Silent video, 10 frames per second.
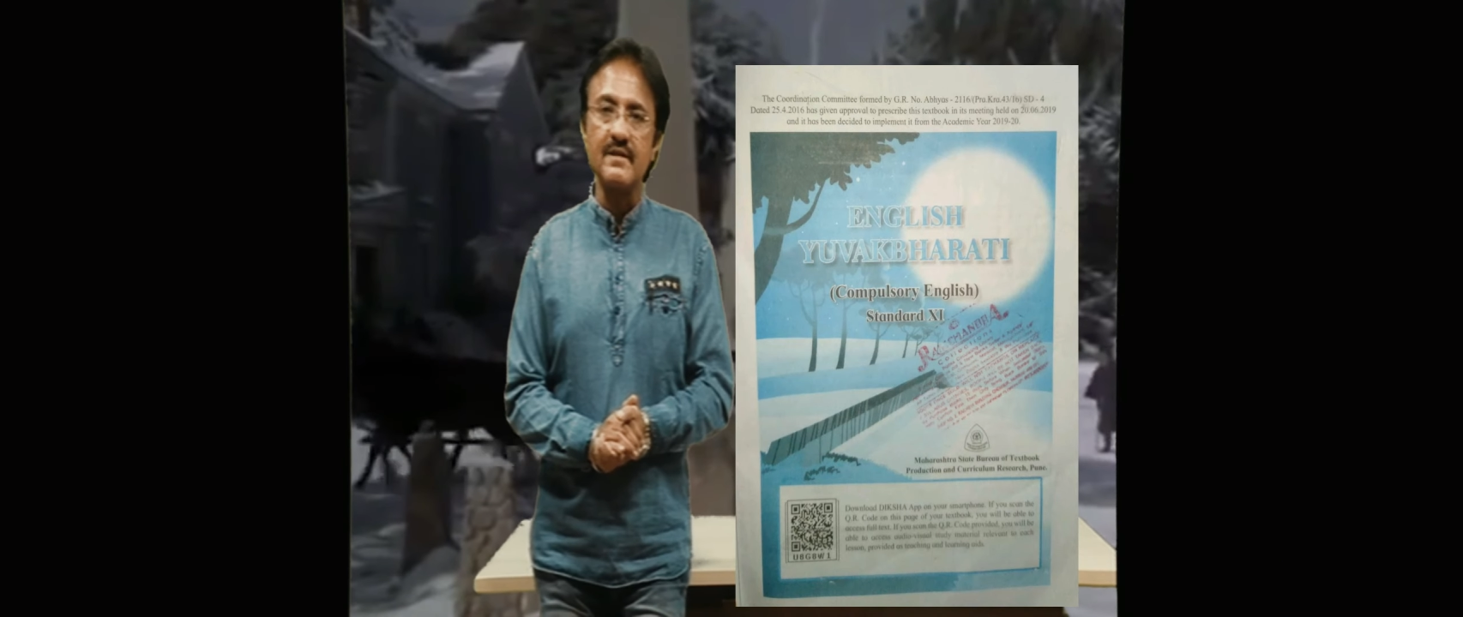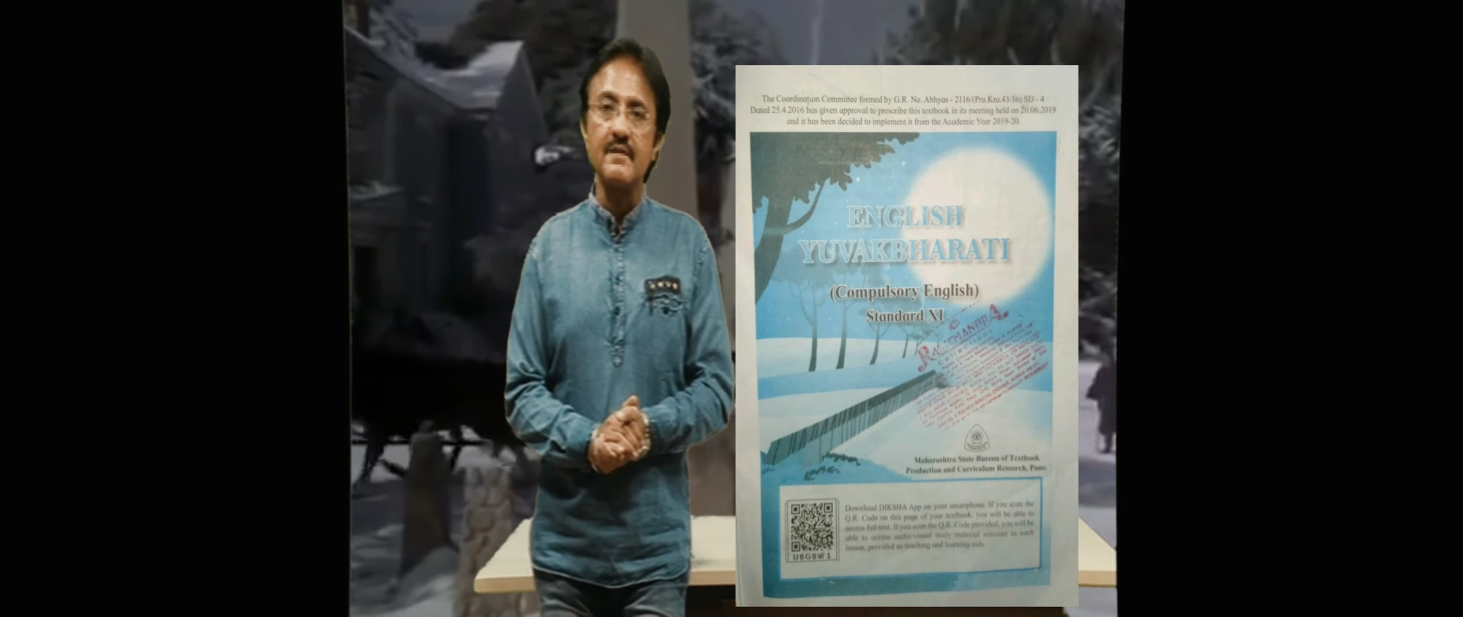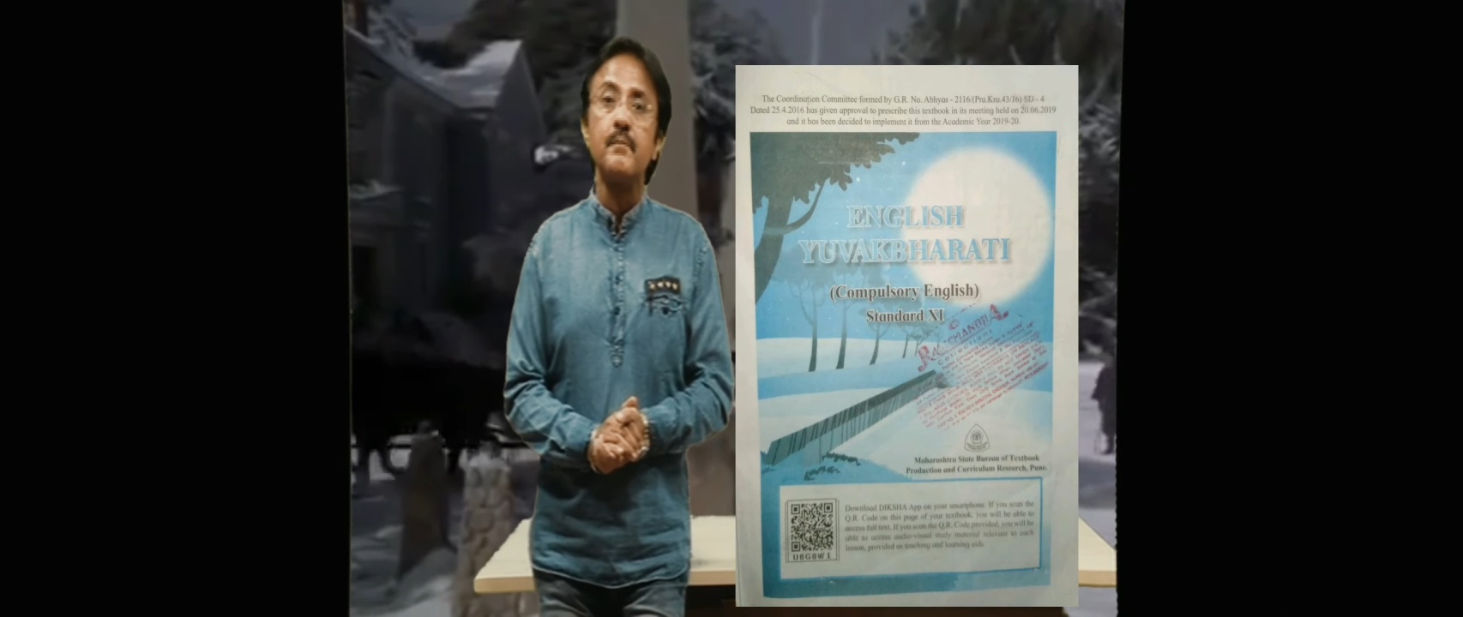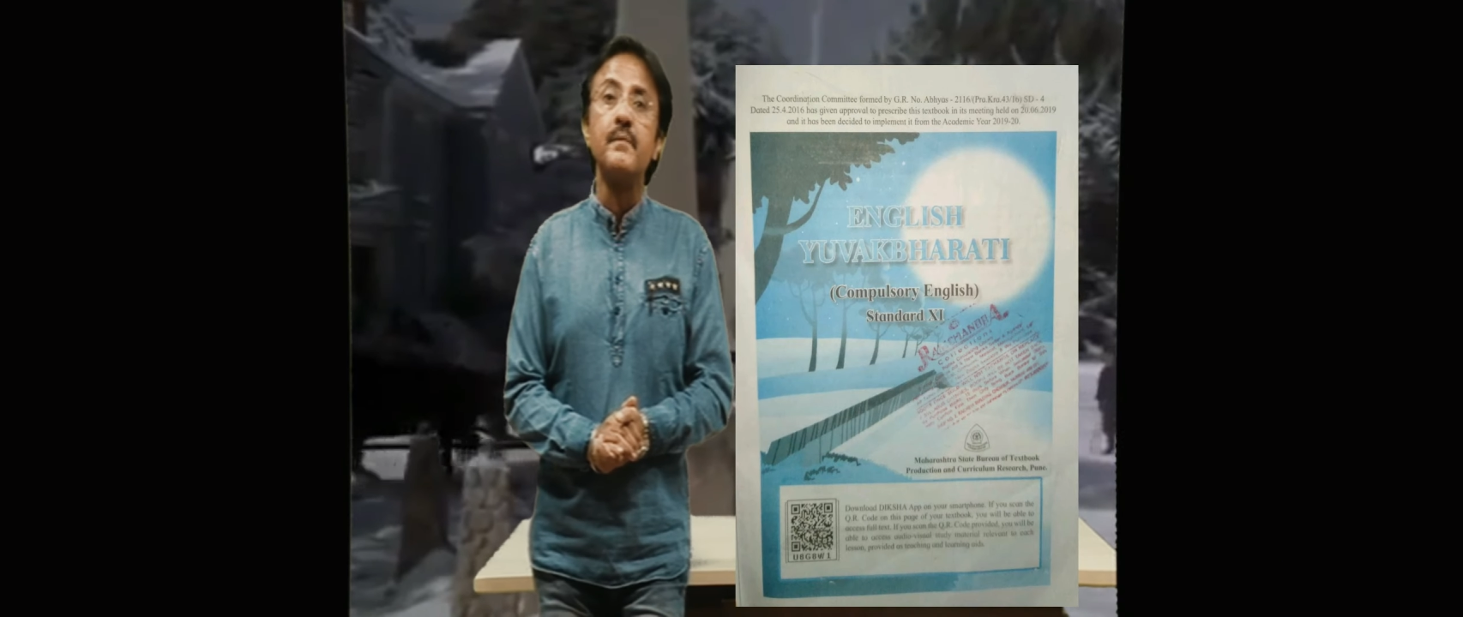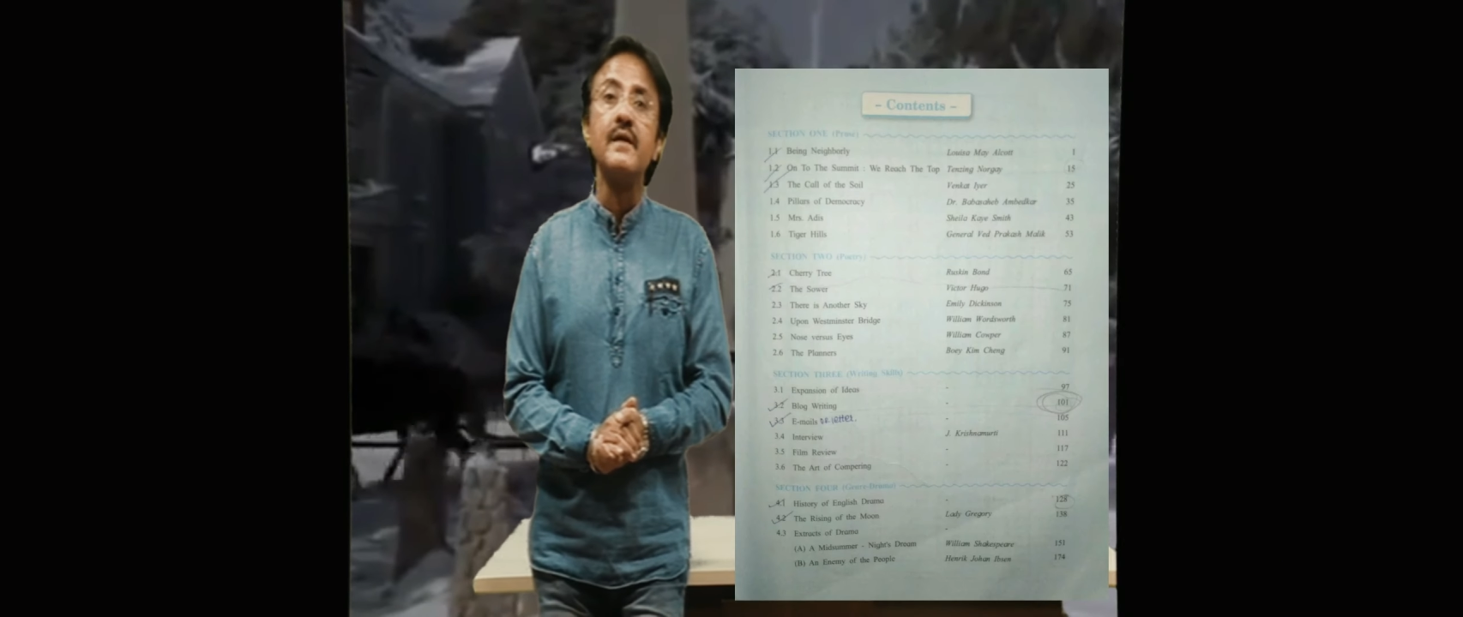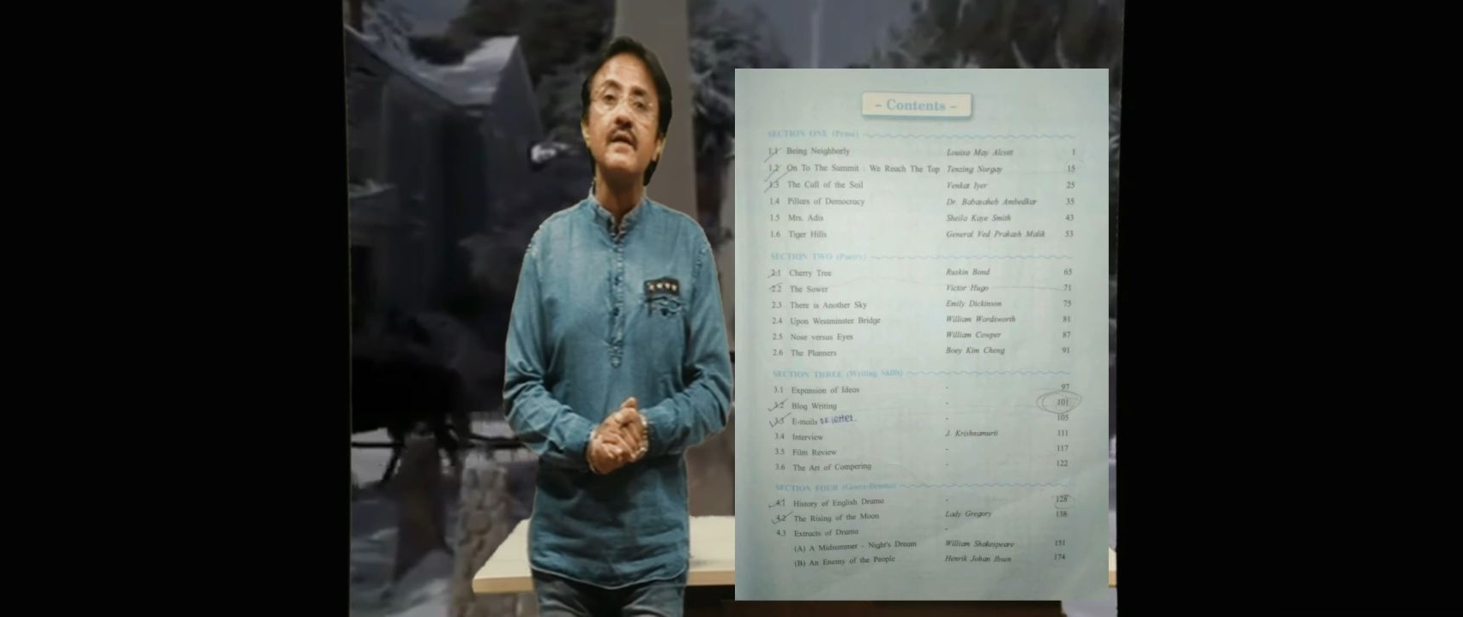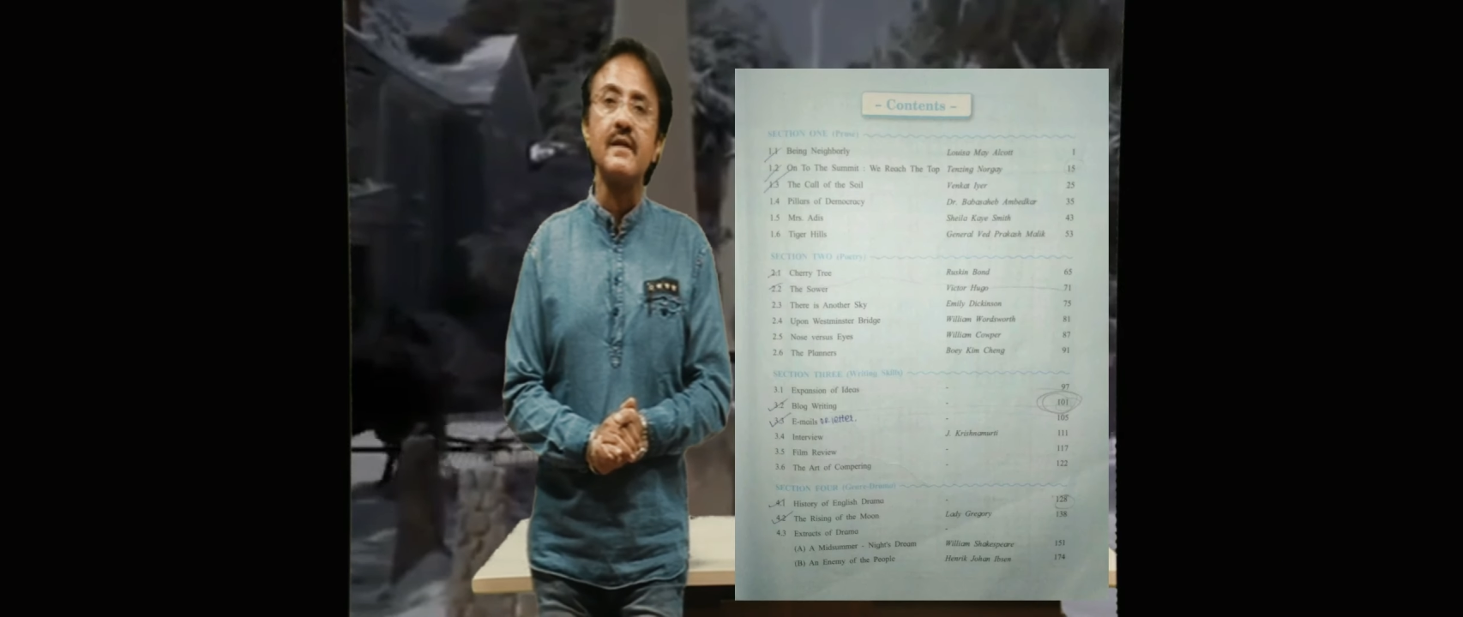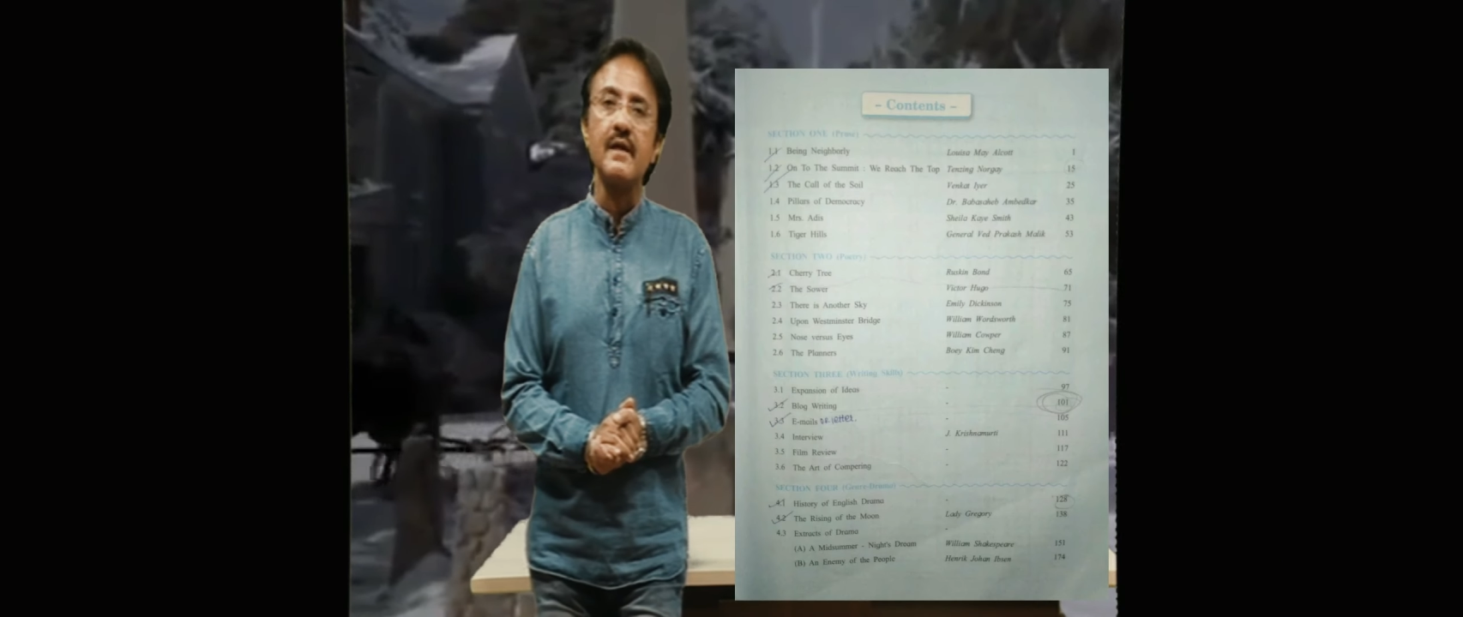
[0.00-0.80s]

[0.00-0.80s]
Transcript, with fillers: which is